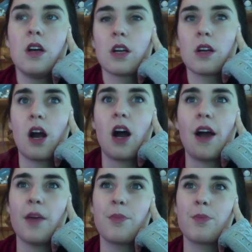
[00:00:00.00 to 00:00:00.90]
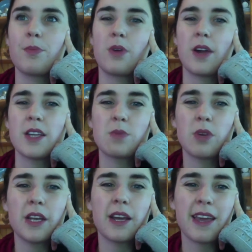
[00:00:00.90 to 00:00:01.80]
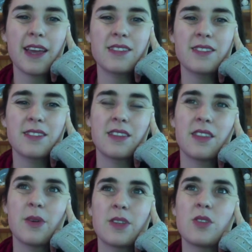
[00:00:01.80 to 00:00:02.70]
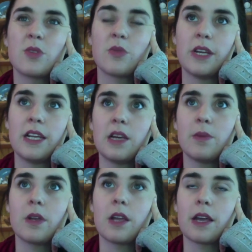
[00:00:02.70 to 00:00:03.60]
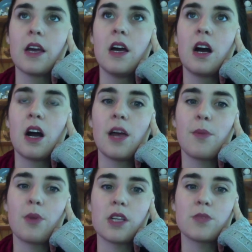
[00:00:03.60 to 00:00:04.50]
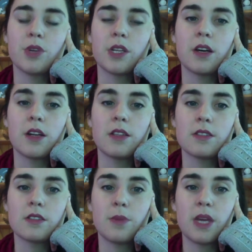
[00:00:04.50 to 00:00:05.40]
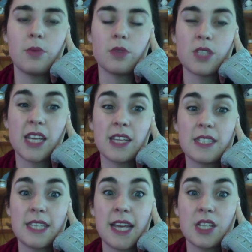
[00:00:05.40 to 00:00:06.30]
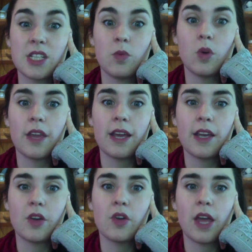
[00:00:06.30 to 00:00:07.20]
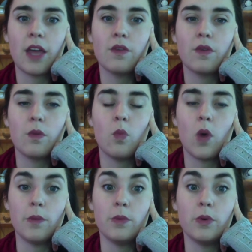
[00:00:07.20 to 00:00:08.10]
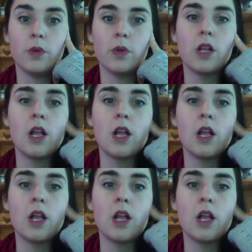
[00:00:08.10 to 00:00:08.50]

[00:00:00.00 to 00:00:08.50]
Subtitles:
higher price point, I guess, though it's not really, but like higher price point yarns to people, so they can see actually what they can create from one ball,